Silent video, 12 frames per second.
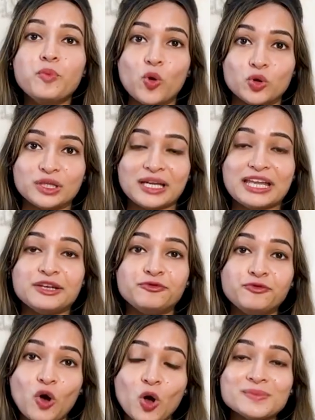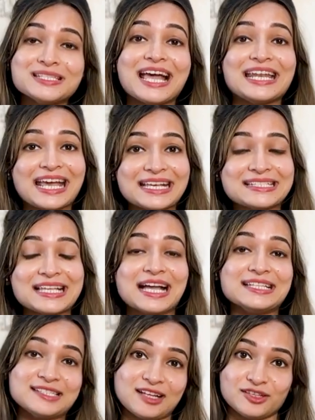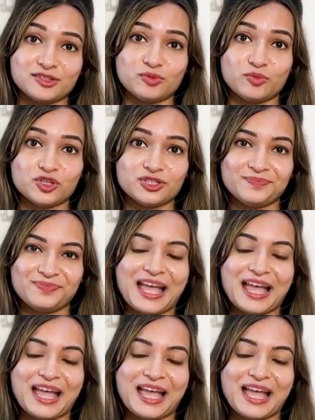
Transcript: both informs and excites customers.